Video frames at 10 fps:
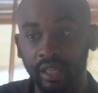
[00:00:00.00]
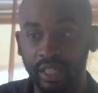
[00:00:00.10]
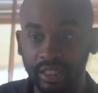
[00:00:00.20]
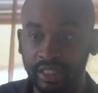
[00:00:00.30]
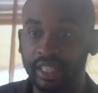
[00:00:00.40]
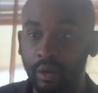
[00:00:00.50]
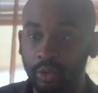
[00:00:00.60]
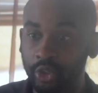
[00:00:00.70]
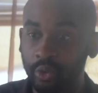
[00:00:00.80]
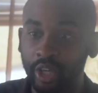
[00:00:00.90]
this is not
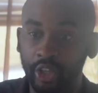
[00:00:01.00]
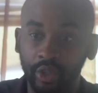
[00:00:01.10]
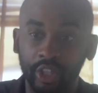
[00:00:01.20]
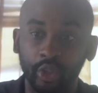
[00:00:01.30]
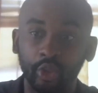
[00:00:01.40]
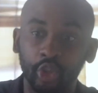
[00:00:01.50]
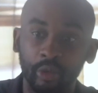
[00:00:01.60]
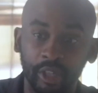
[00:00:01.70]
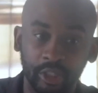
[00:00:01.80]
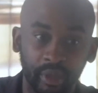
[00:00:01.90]
what you want. You can do
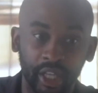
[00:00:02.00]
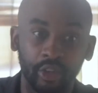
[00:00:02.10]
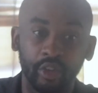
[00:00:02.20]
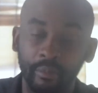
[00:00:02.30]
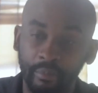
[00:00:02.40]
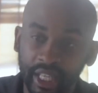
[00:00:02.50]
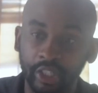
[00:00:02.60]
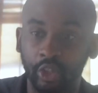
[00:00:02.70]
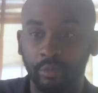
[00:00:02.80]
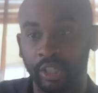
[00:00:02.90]
so much better. You can be
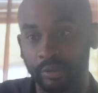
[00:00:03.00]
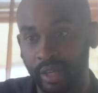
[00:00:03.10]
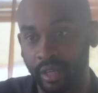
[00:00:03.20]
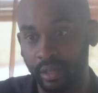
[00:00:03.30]
so much better.